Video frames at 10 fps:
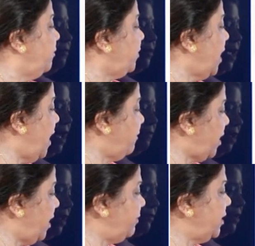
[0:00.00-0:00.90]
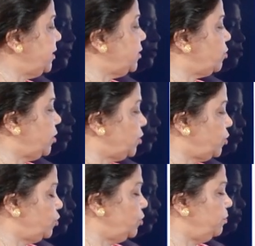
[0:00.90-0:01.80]
we have a1 is equal to
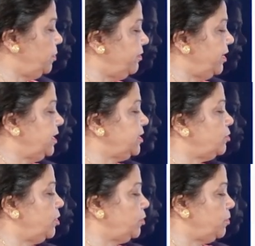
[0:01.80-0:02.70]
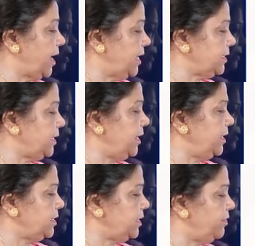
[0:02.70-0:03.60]
2, b1 is equal to minus
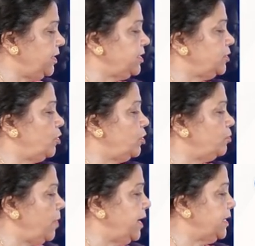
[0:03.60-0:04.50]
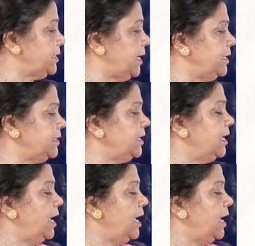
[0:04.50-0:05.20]
3, c1 is equal to minus 8